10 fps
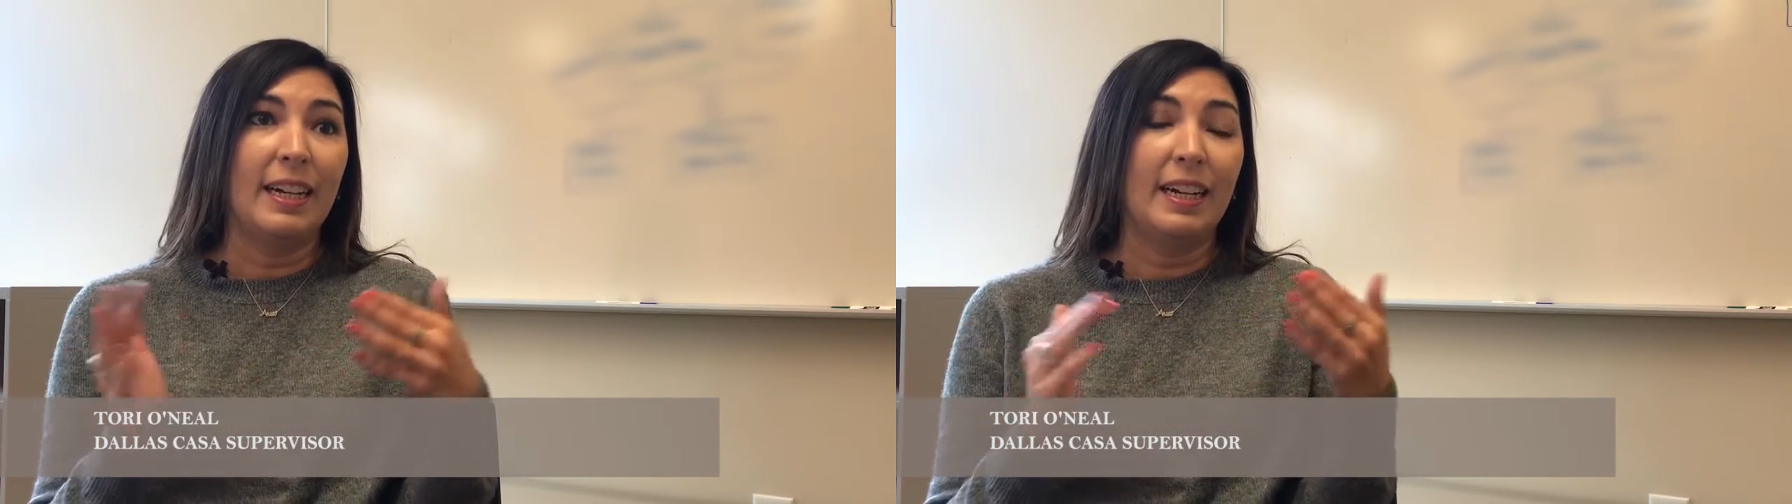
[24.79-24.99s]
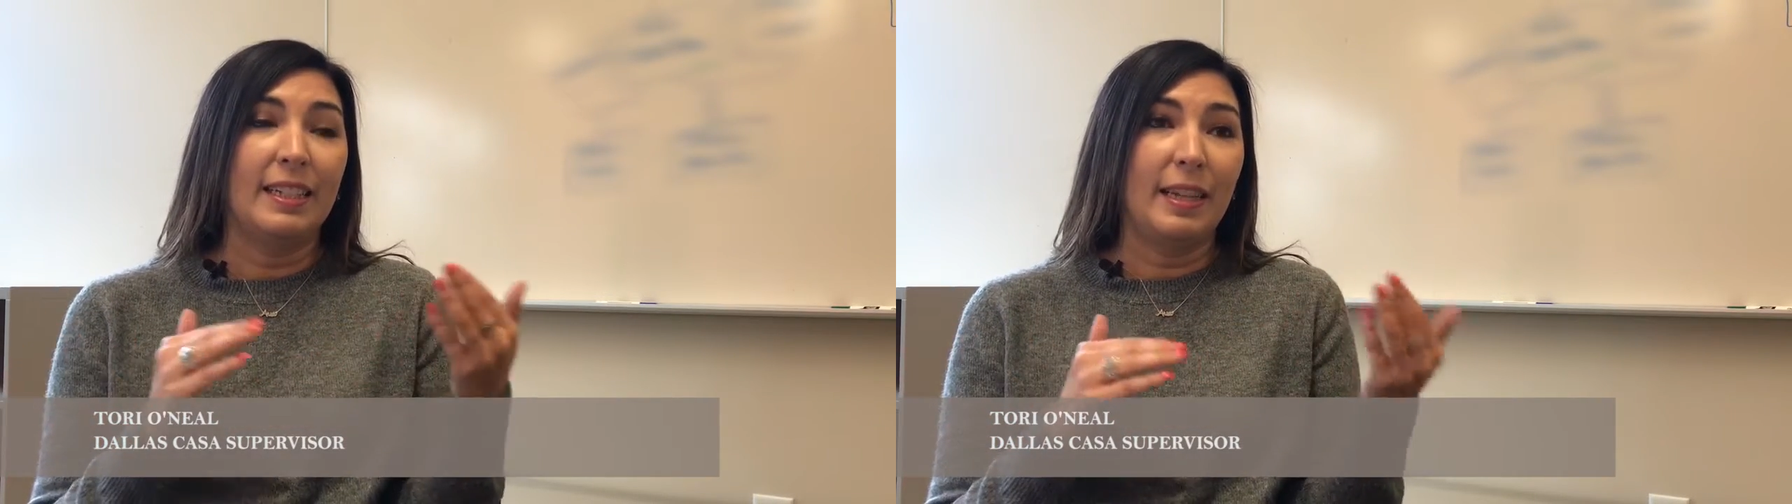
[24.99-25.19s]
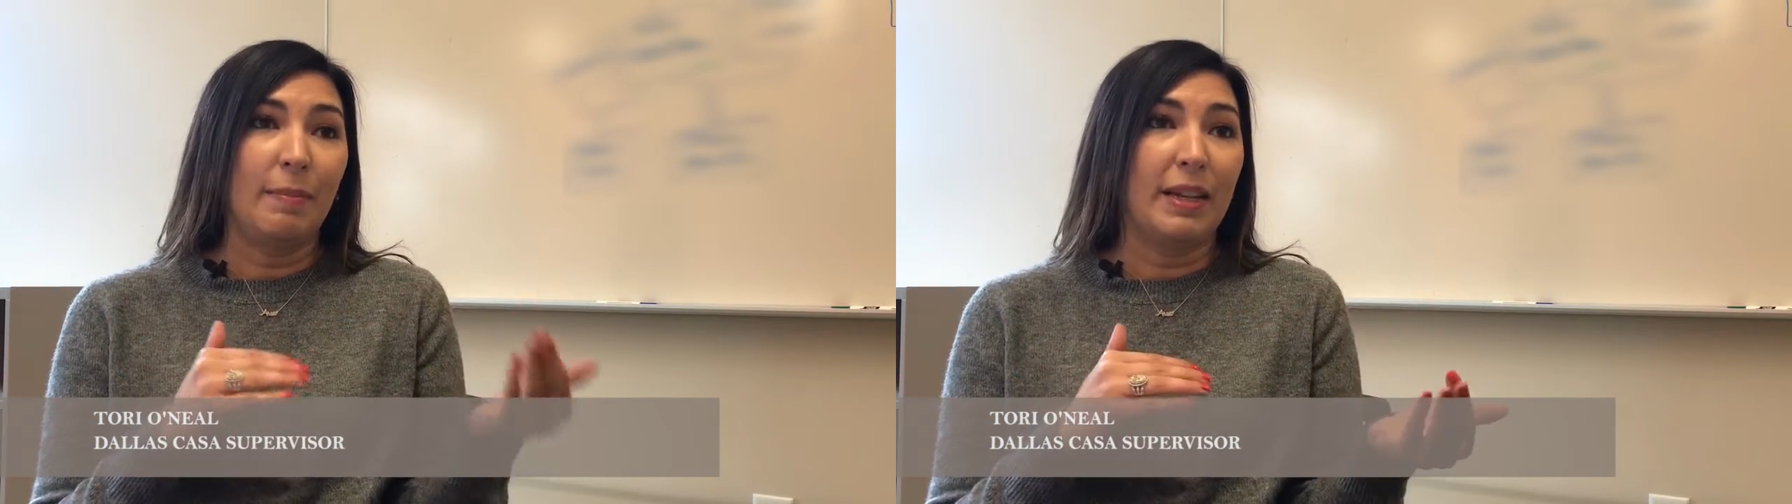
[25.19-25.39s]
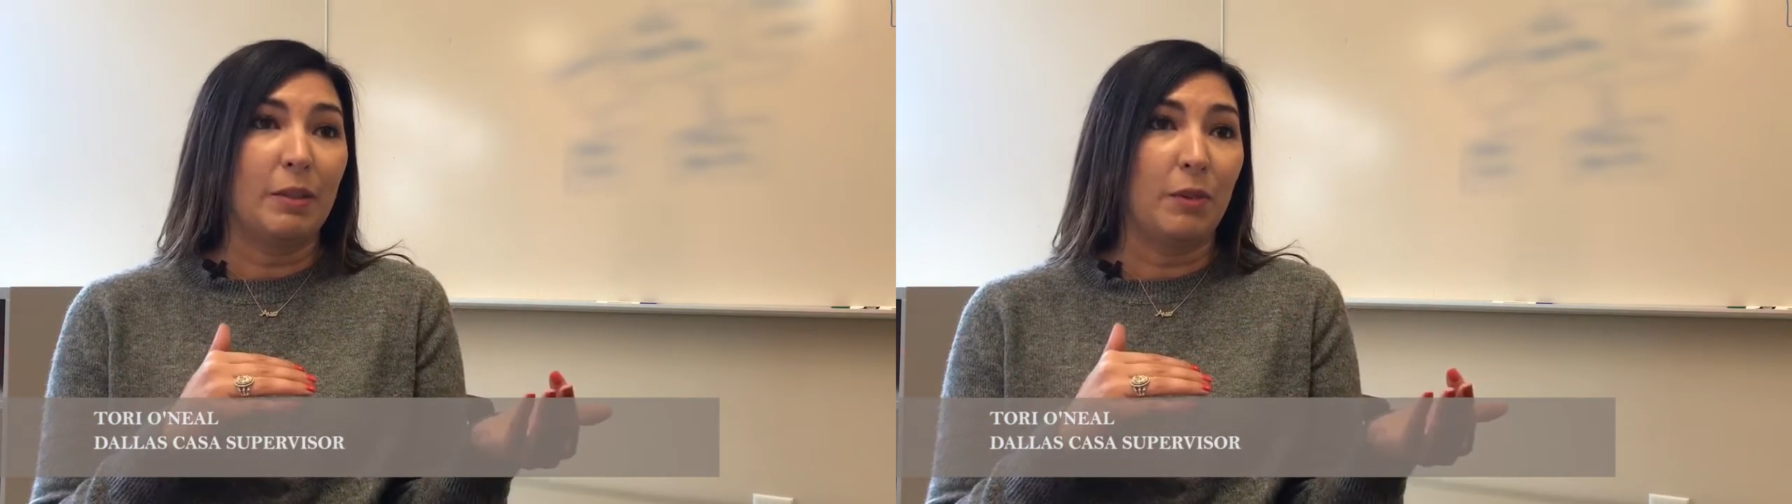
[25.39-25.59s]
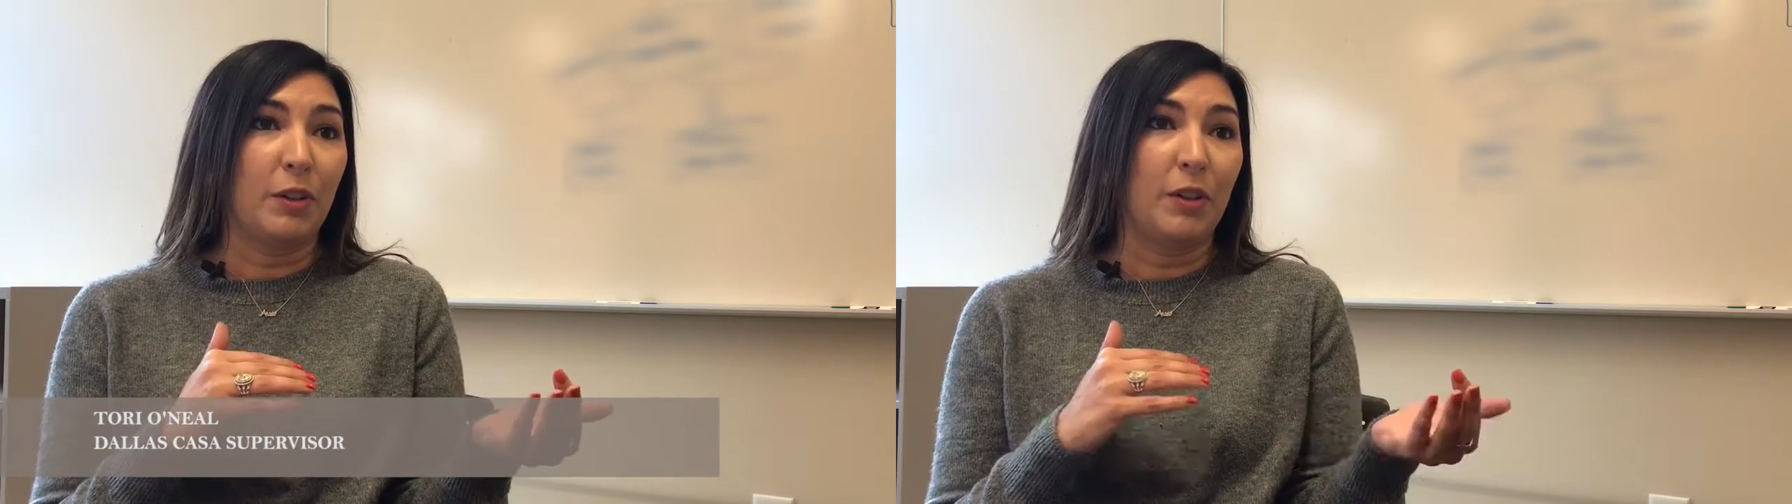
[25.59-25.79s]
A CPS
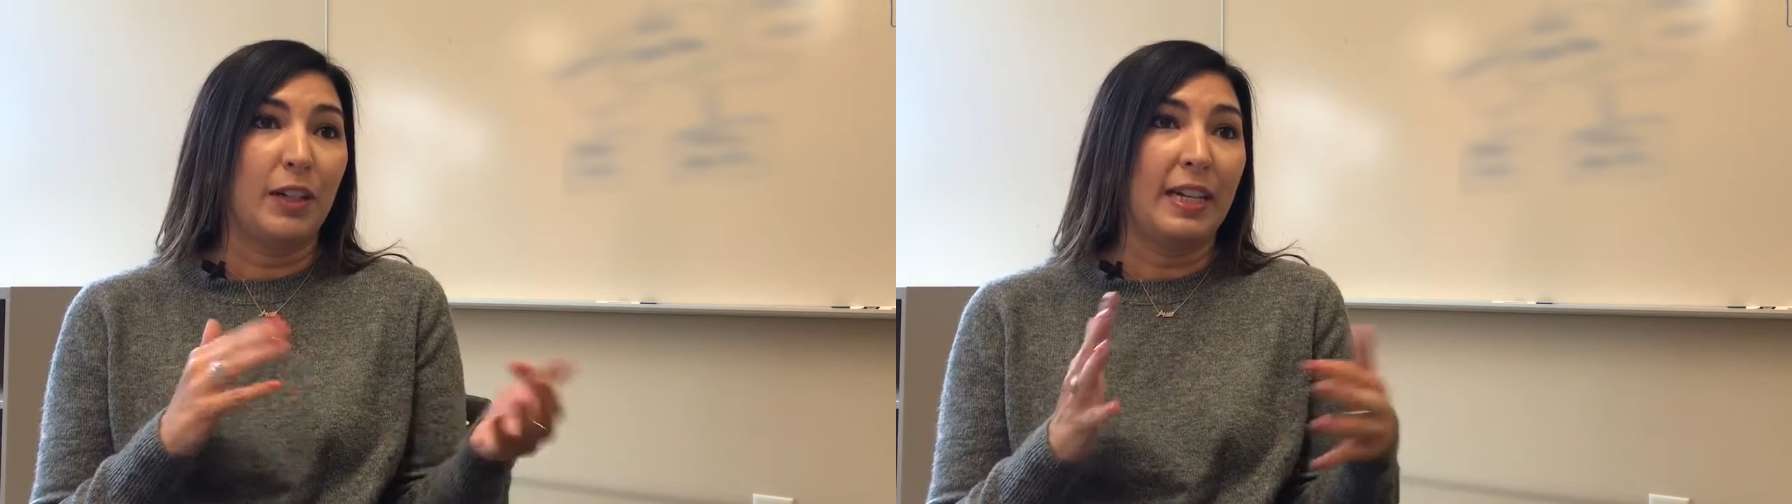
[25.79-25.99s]
worker could